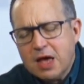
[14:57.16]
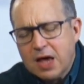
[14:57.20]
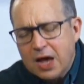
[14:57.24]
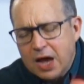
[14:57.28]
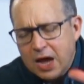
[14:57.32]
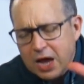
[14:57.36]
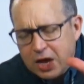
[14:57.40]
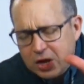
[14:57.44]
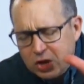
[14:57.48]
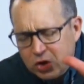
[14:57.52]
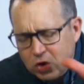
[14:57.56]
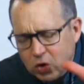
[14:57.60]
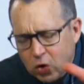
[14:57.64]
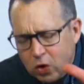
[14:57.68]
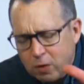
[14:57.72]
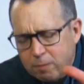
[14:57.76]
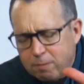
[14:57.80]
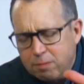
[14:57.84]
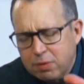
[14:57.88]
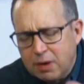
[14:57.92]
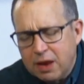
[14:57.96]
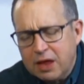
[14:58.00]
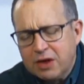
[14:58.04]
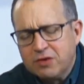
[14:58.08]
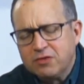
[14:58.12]
and Your
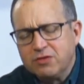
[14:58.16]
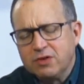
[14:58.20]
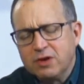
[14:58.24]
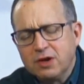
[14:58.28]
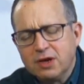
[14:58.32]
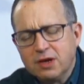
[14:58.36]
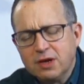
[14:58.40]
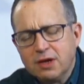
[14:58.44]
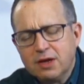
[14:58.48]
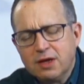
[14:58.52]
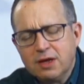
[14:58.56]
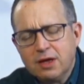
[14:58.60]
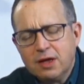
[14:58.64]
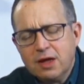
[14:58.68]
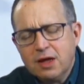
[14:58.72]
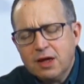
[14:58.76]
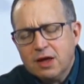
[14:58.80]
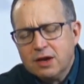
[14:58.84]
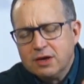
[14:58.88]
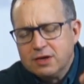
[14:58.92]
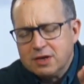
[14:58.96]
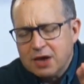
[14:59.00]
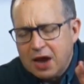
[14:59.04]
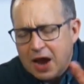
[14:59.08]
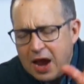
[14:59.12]
blessing
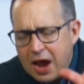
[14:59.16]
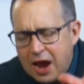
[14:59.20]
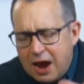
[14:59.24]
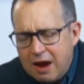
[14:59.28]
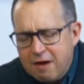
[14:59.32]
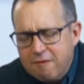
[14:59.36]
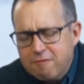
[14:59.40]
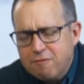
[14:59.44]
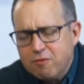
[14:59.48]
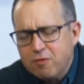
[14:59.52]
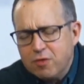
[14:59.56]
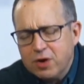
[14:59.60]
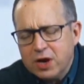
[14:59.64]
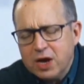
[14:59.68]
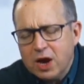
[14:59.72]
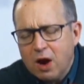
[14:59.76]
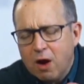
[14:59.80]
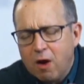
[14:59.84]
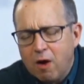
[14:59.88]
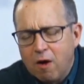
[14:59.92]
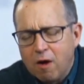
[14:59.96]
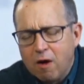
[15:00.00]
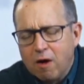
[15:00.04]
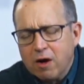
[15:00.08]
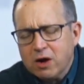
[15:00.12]
to every
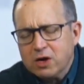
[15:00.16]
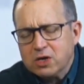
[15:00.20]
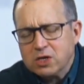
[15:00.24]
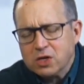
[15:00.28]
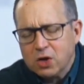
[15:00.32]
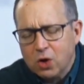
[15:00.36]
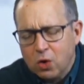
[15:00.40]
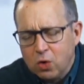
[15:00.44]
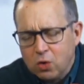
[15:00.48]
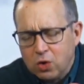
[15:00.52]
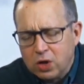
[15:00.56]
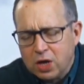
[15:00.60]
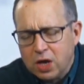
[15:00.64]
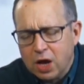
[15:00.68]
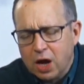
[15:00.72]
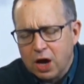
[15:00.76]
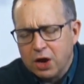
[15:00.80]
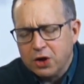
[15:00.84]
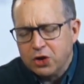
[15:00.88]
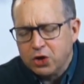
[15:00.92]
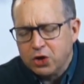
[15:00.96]
heart, O God.